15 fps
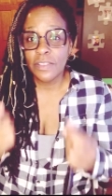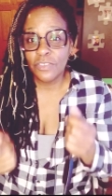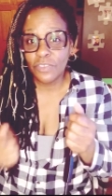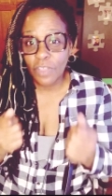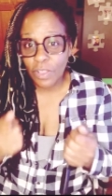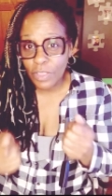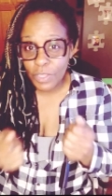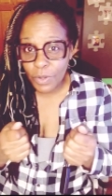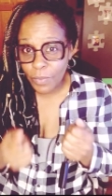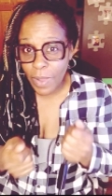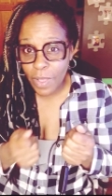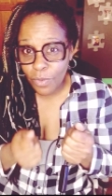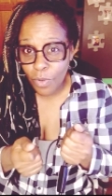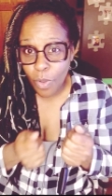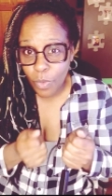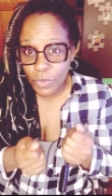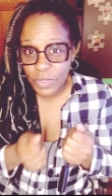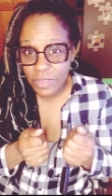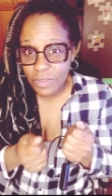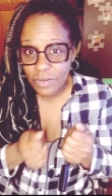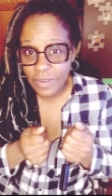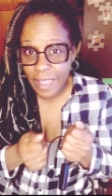juggling around,
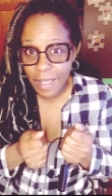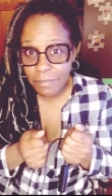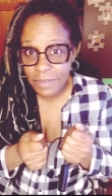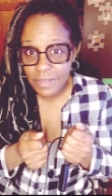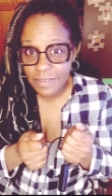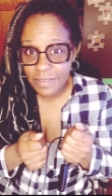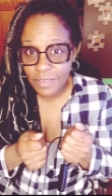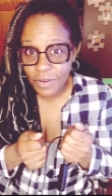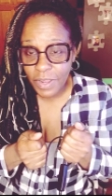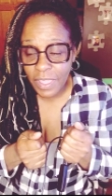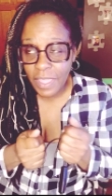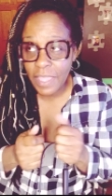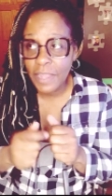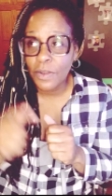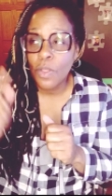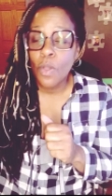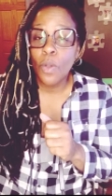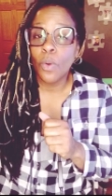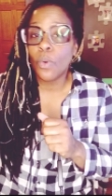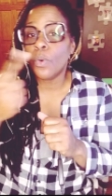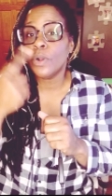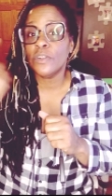holding their tablets in their hand,
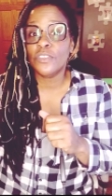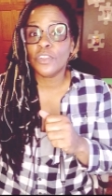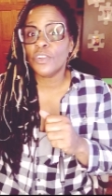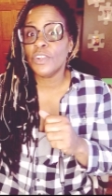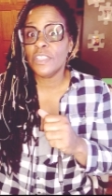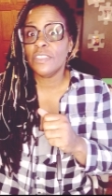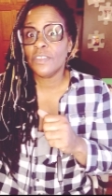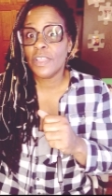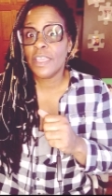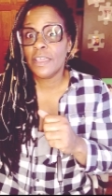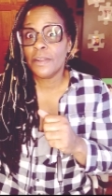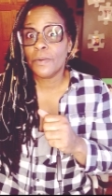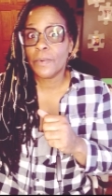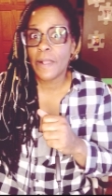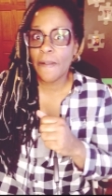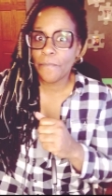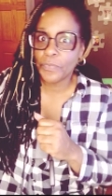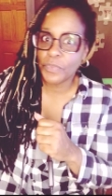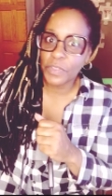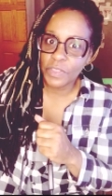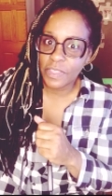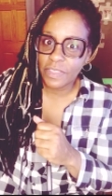or turning their head around
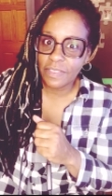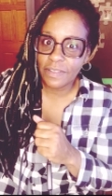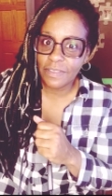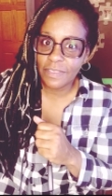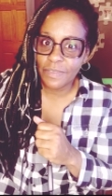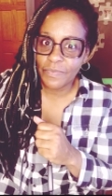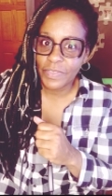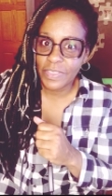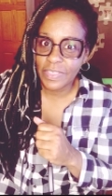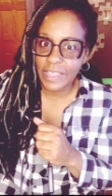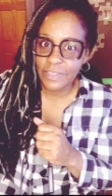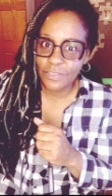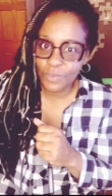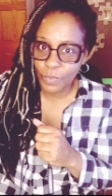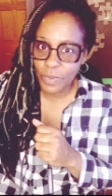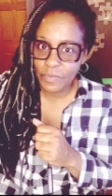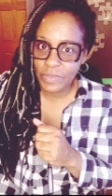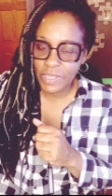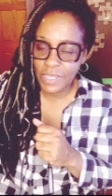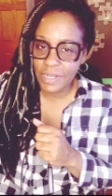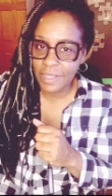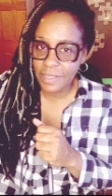to look at the TV that's
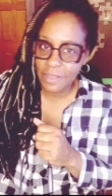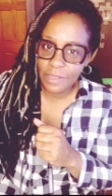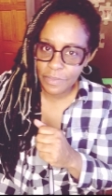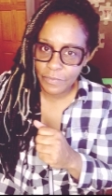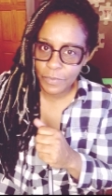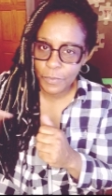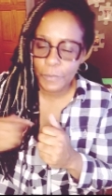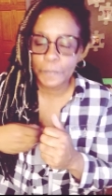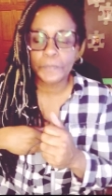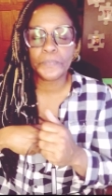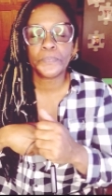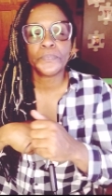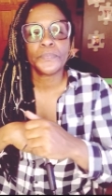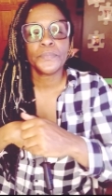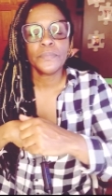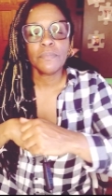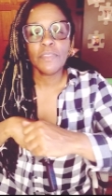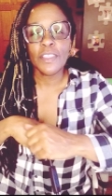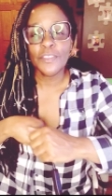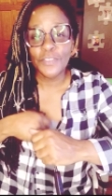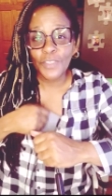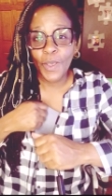swiveling in the living room.
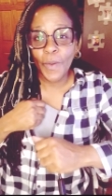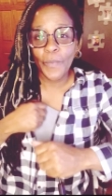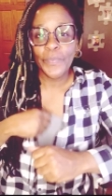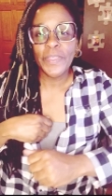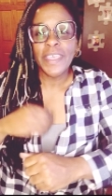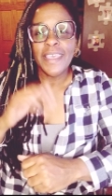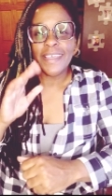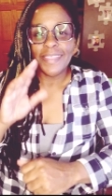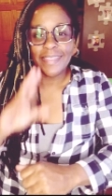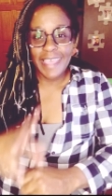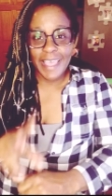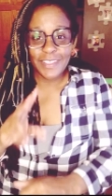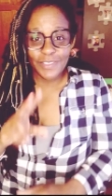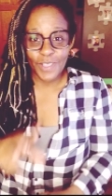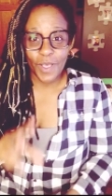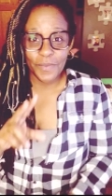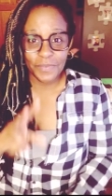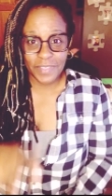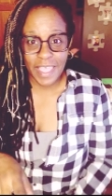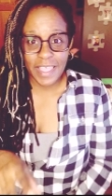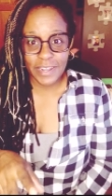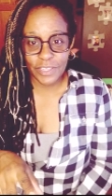So that solves
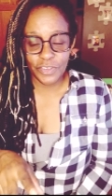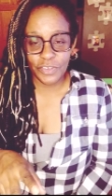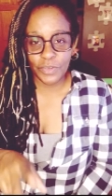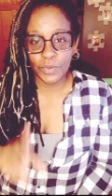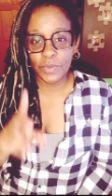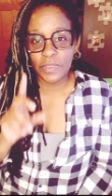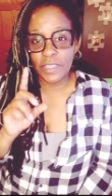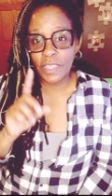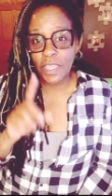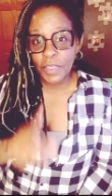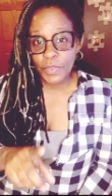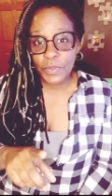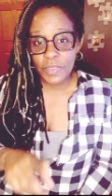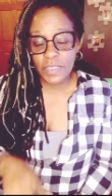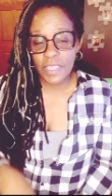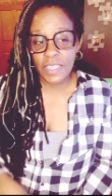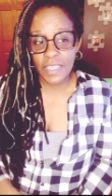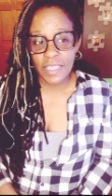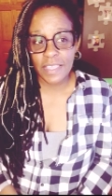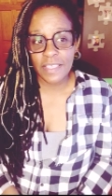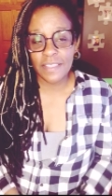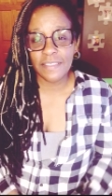that issue. The other thing
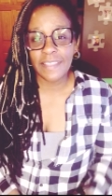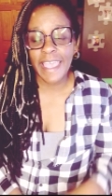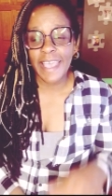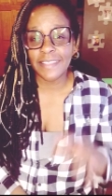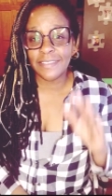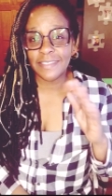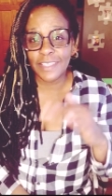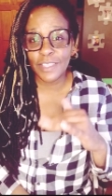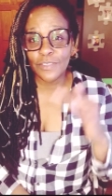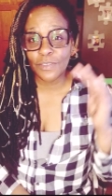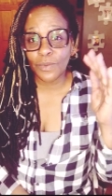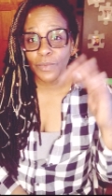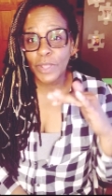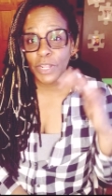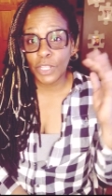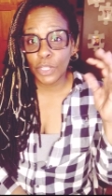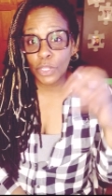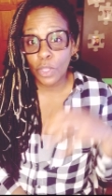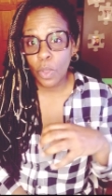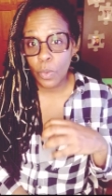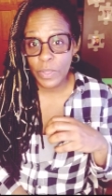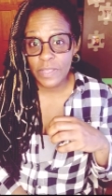is, as things are running
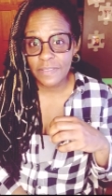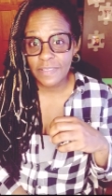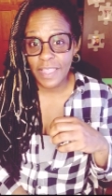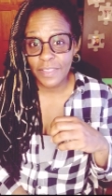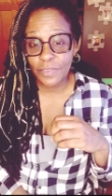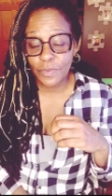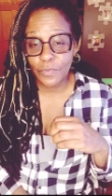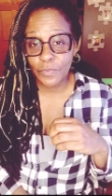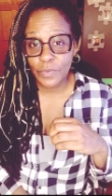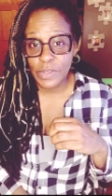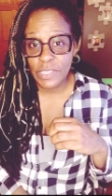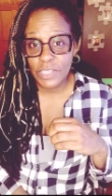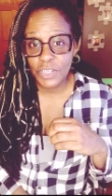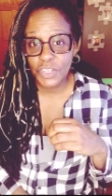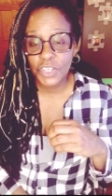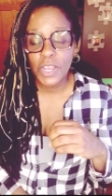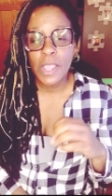low inside the fridge,